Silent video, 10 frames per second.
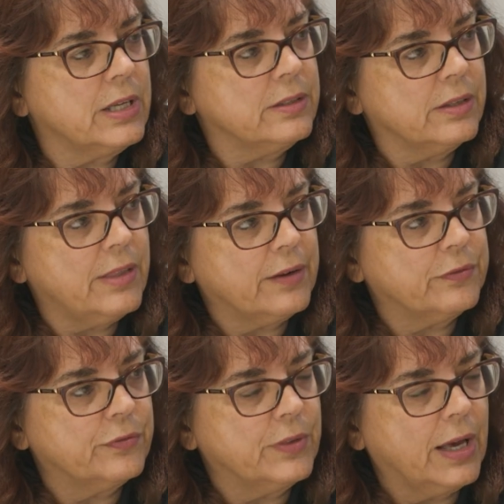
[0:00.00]
attended
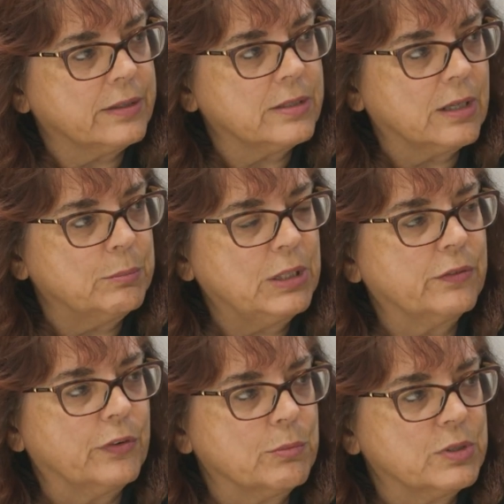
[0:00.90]
that Meet
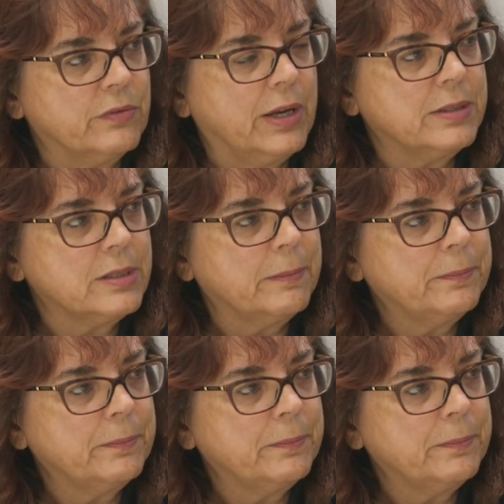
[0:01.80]
the Firms event?